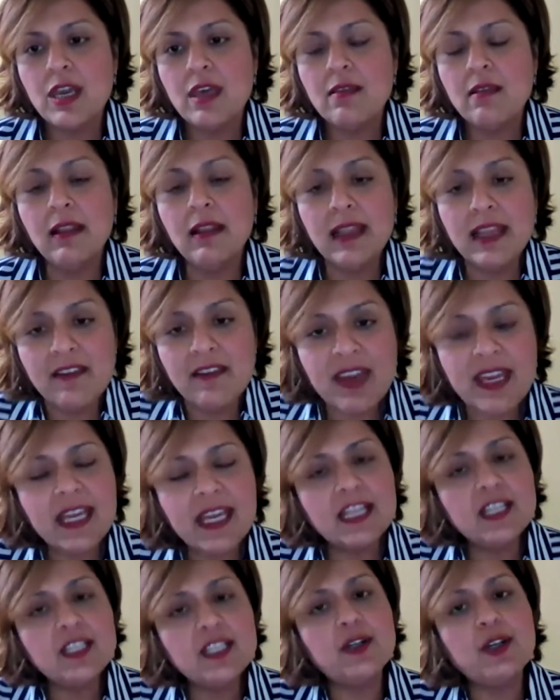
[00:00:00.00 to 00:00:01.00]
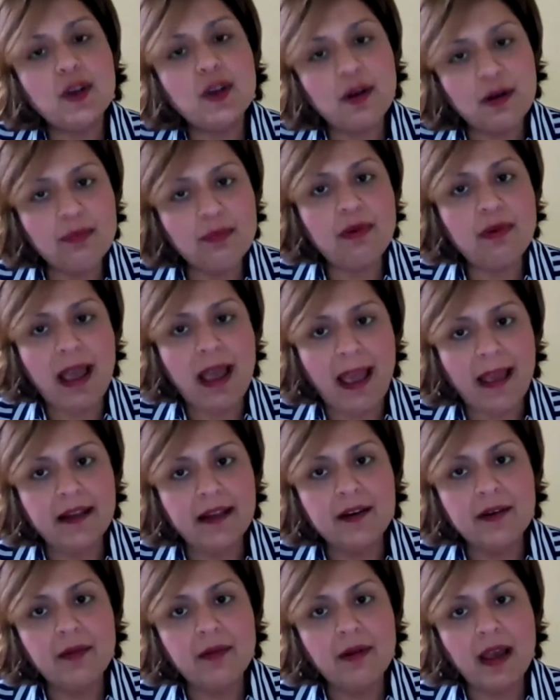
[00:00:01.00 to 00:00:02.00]
living into your brand,
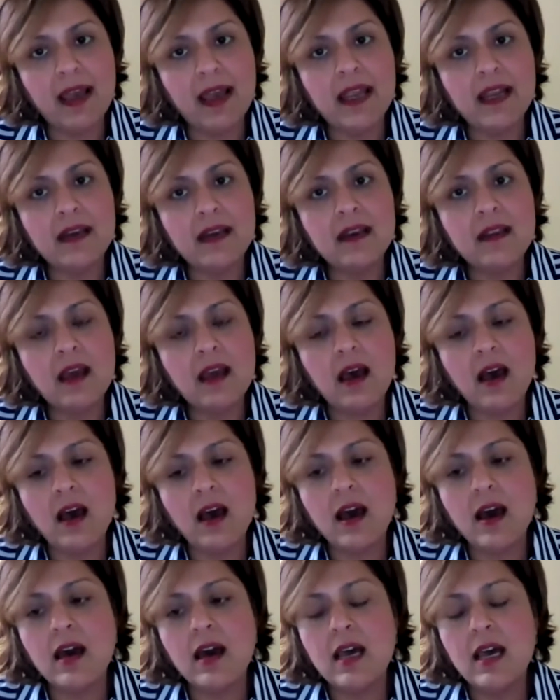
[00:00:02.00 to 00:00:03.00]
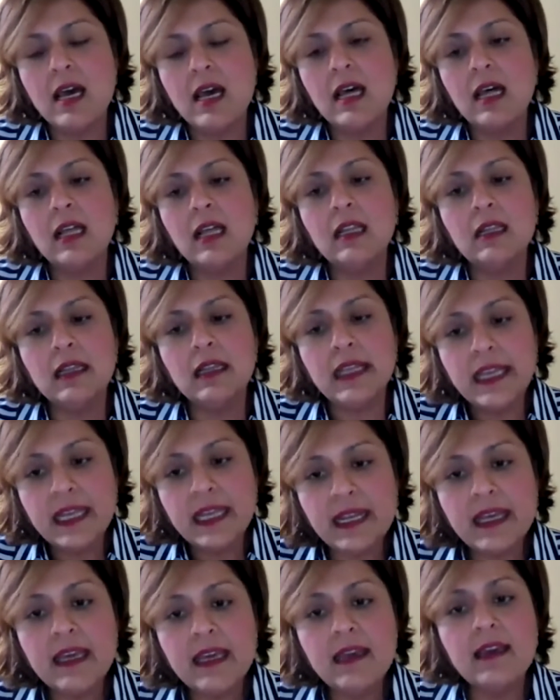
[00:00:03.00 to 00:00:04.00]
right?
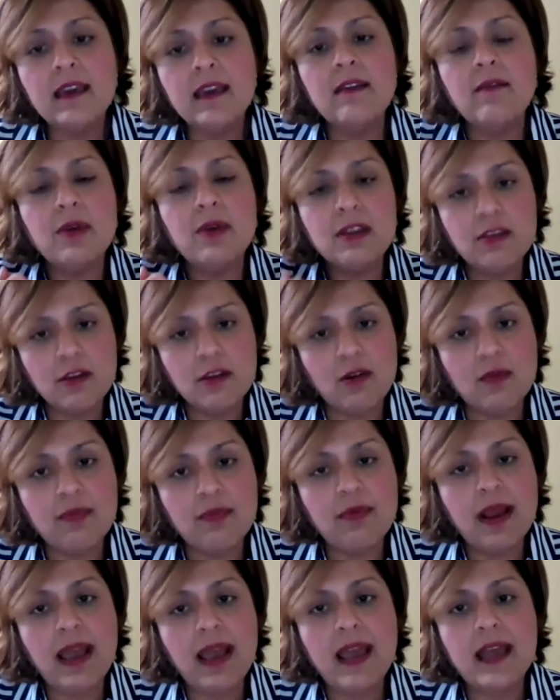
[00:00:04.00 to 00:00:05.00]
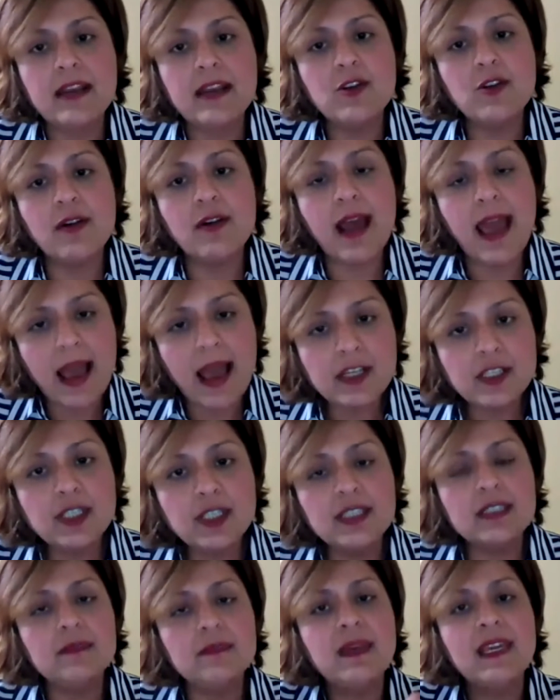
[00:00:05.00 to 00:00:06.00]
Leading with your brand, your
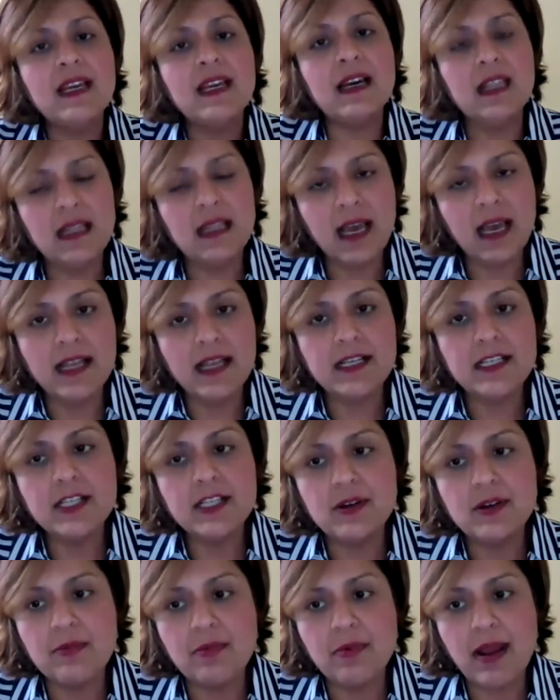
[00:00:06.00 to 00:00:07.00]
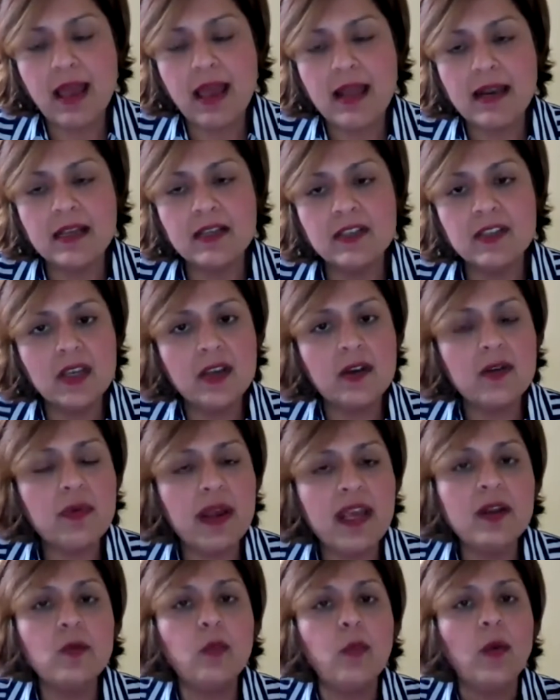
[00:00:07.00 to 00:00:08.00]
actions being aligned to your brand is a
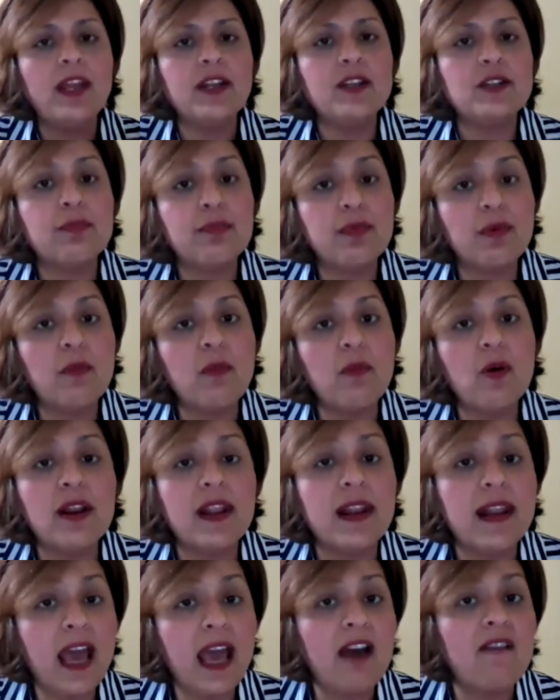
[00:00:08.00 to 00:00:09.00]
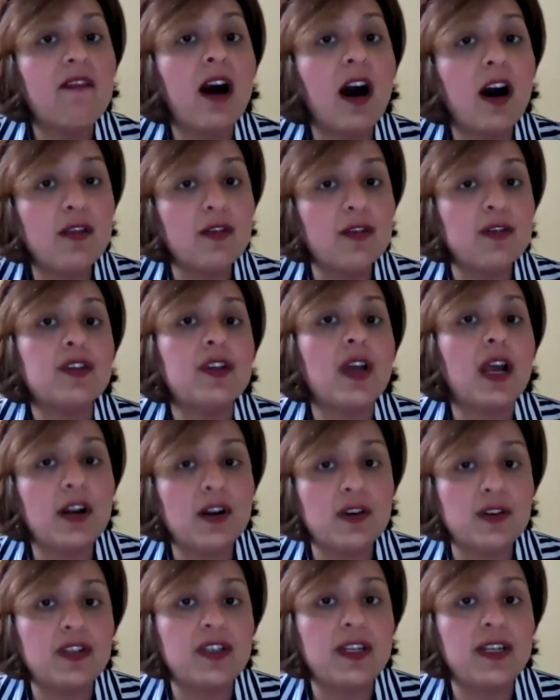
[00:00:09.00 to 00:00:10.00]
great way to promote and have others
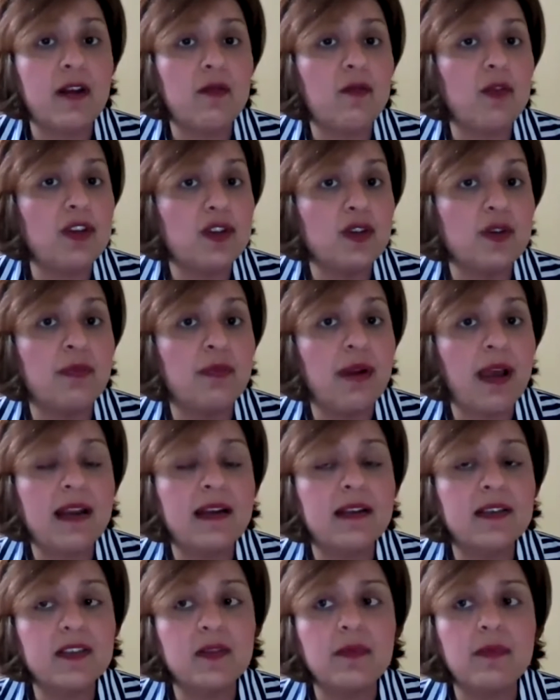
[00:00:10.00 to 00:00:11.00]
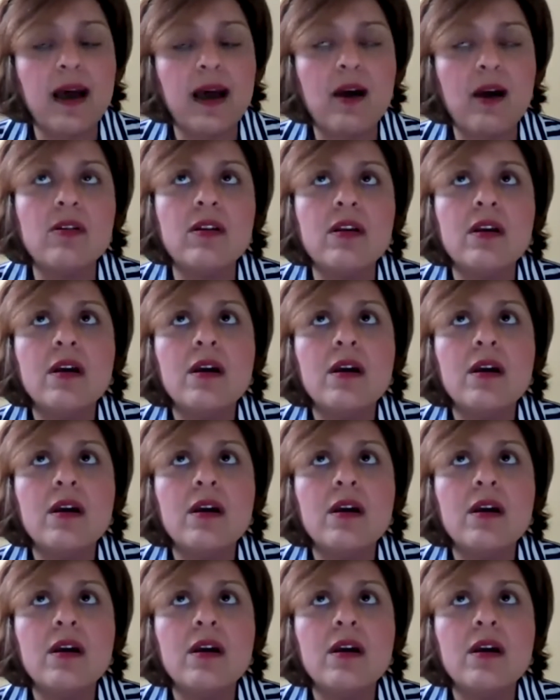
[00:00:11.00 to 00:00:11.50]
understand what your brand is about.